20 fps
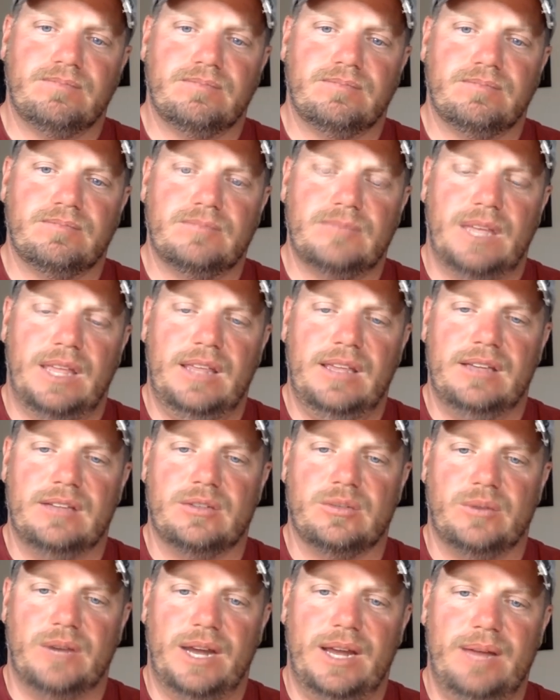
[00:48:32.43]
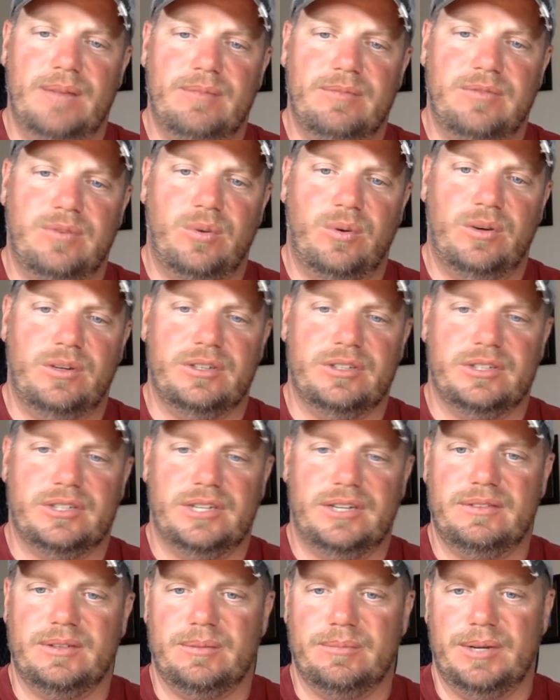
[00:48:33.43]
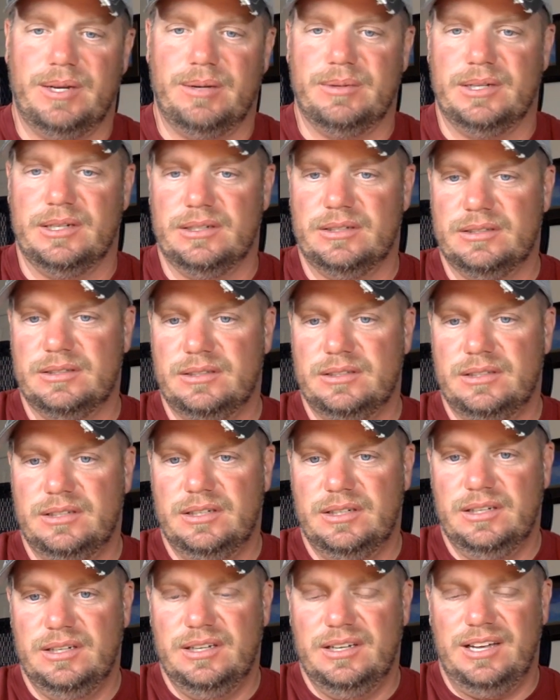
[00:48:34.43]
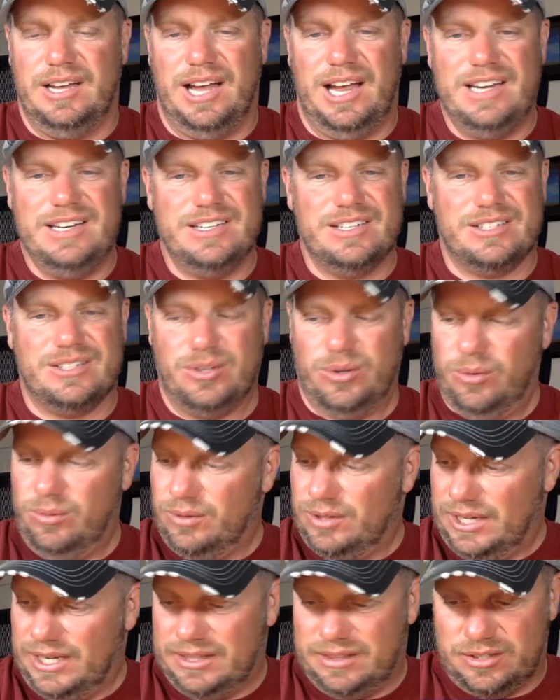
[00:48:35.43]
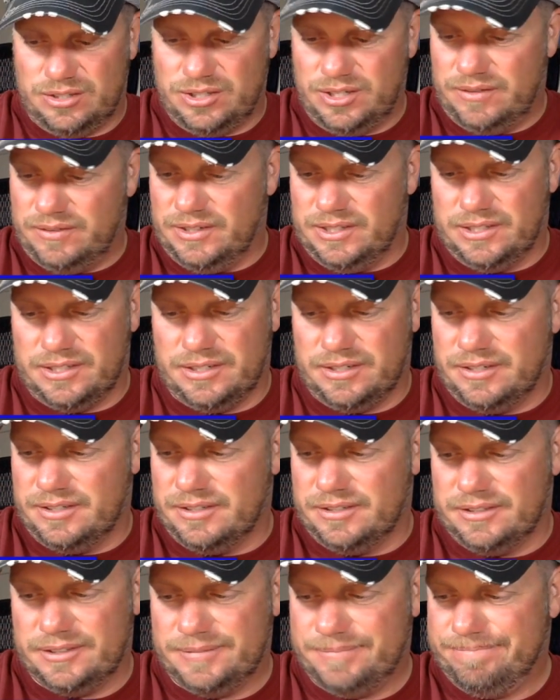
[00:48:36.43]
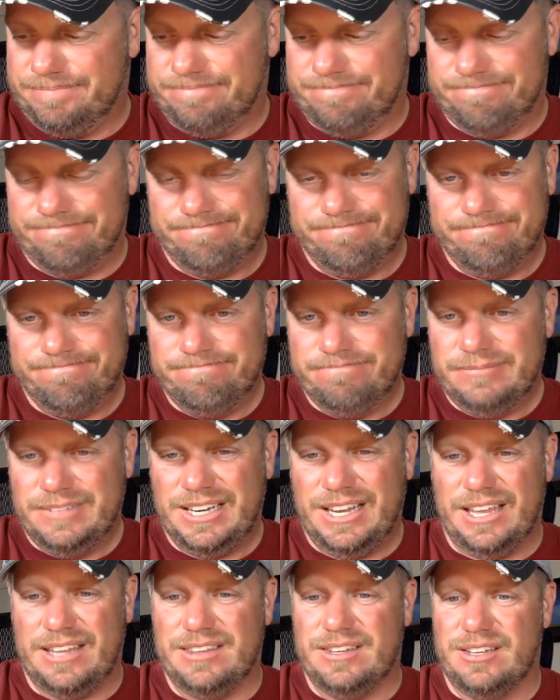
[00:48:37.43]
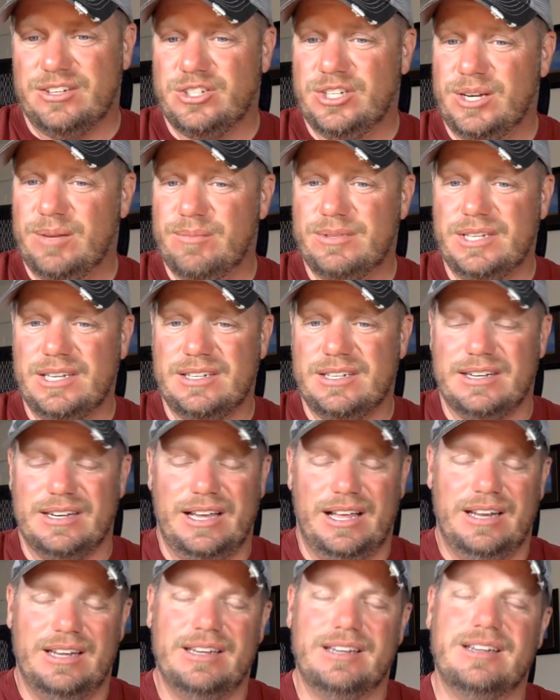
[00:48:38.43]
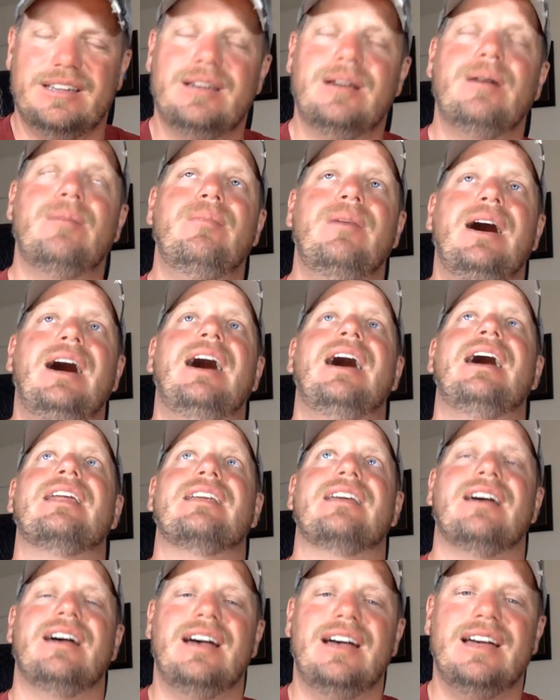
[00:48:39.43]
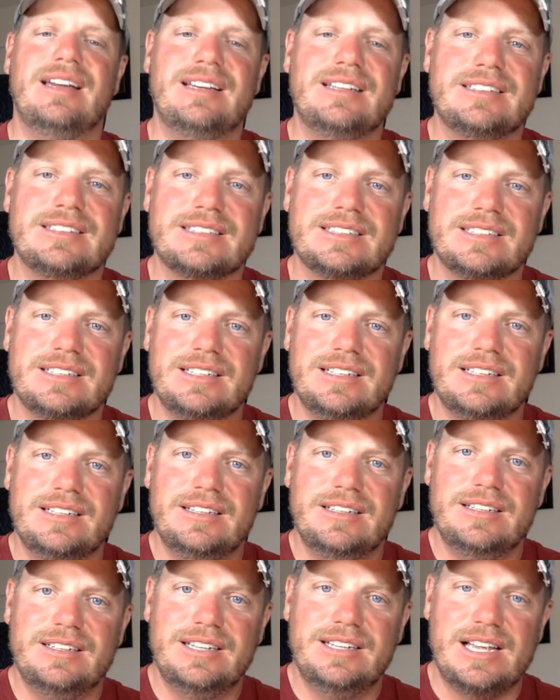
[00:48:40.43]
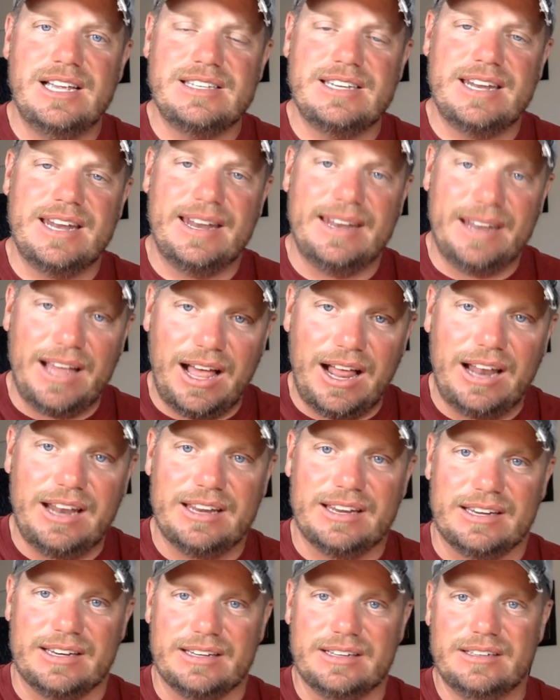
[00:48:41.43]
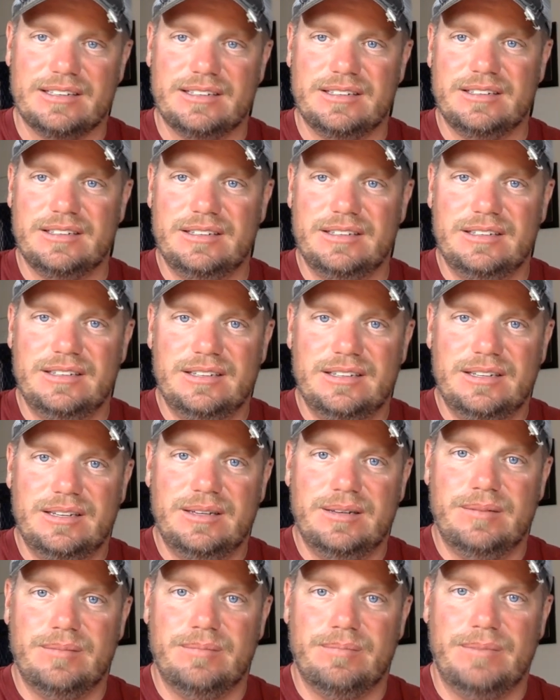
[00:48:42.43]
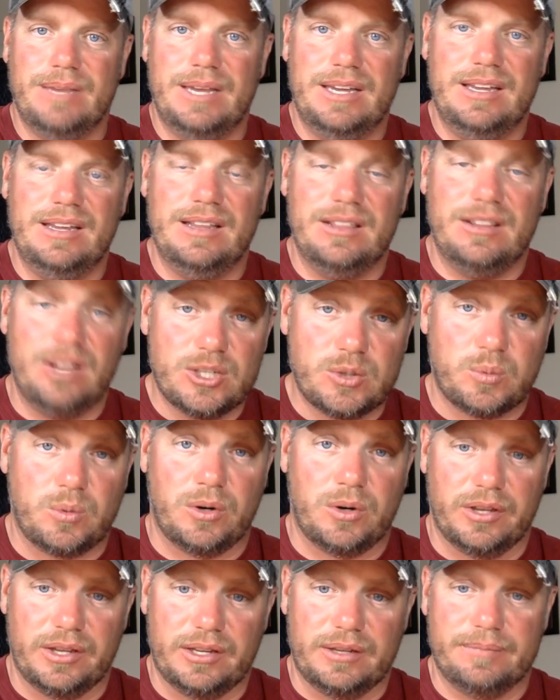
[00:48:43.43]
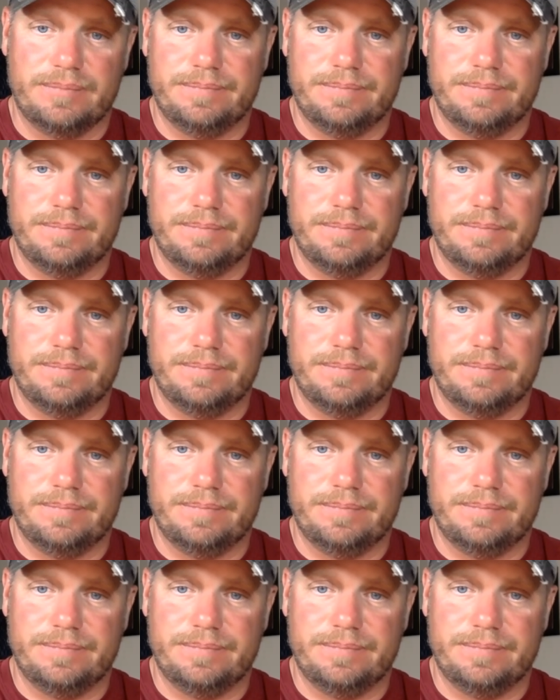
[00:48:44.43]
I think it's Ram, Ford, and Chevy, maybe. I just don't like the Chevy interiors. And the GMC Denali, come on, guys. It's a Denali. Make it lustworthy.